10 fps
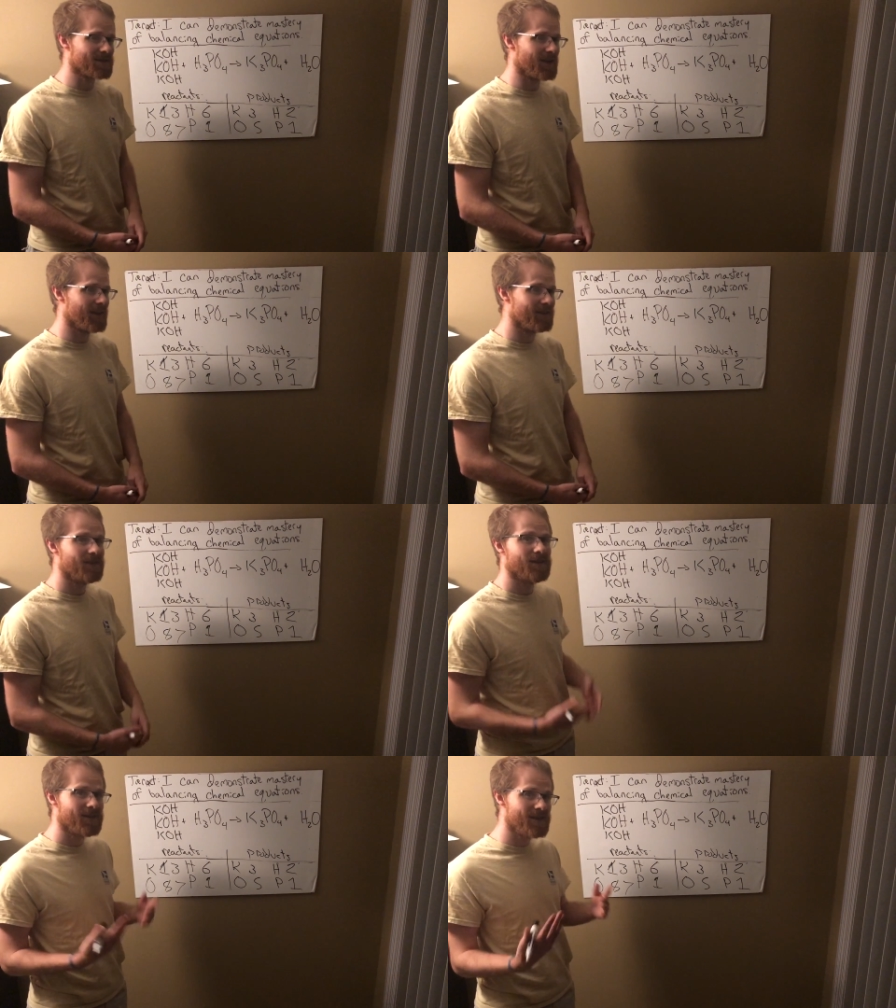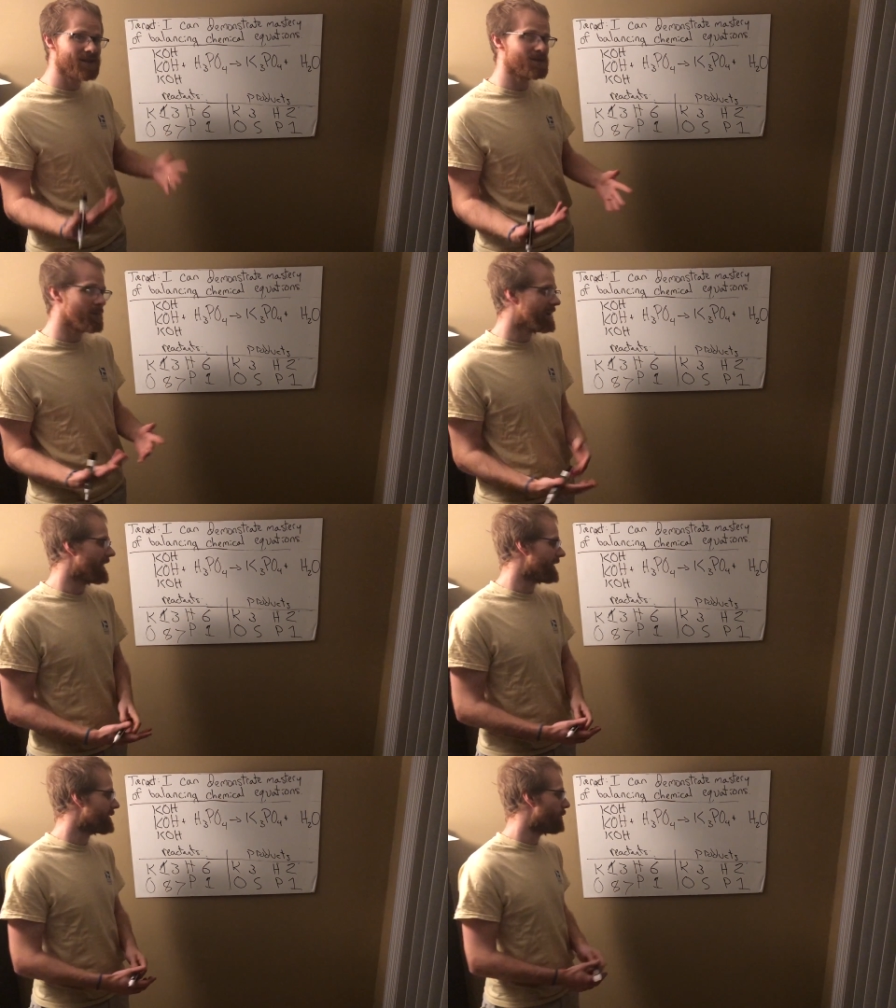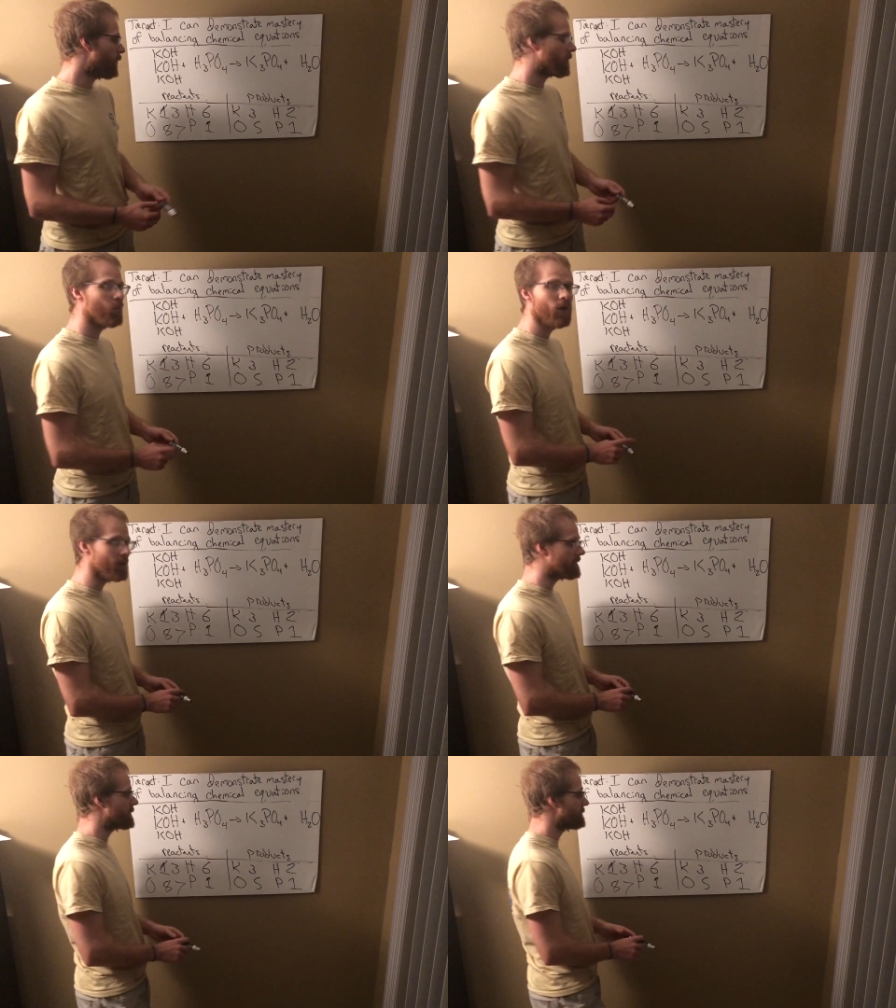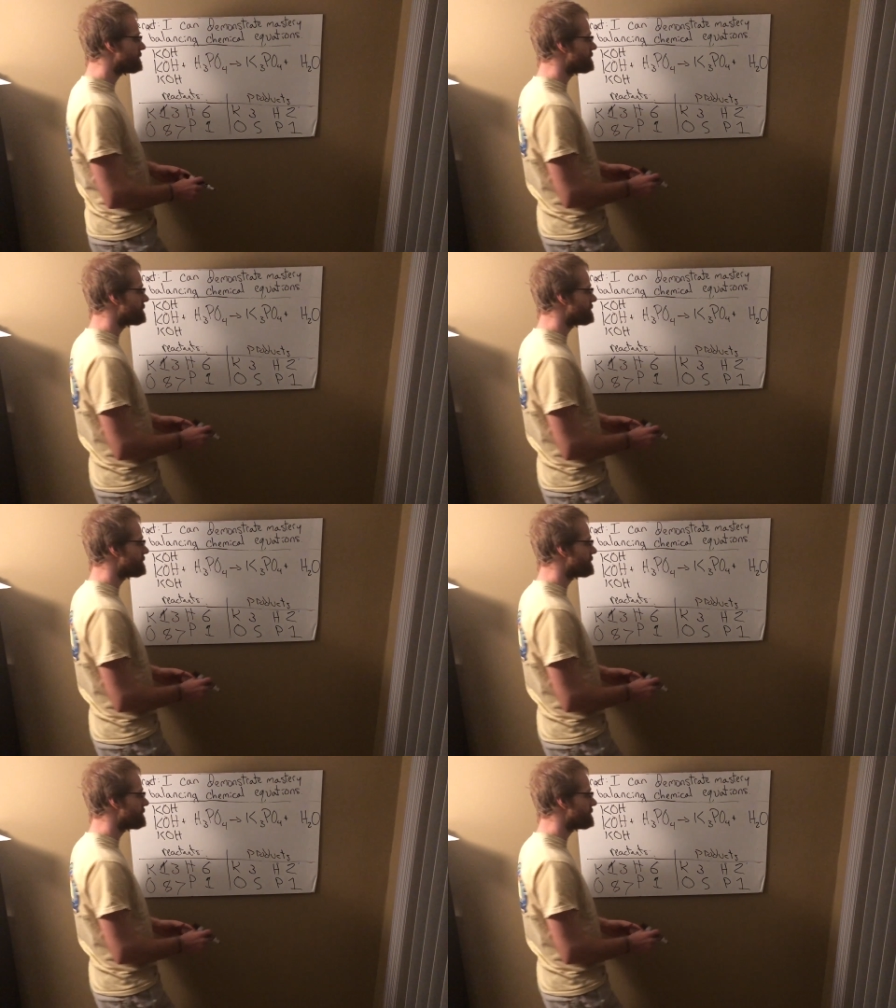side is by adding more water.